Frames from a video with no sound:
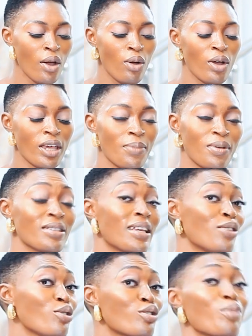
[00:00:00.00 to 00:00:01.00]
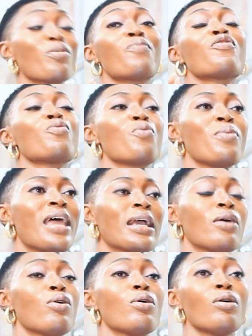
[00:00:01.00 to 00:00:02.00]
okay, because I know some of you will be
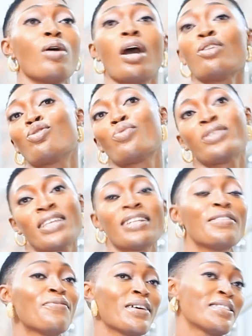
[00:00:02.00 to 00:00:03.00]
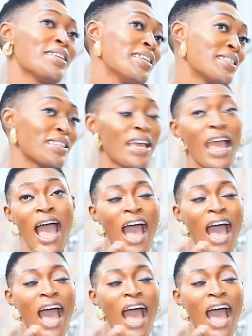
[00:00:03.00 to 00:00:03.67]
like, oh, how do we set the facility?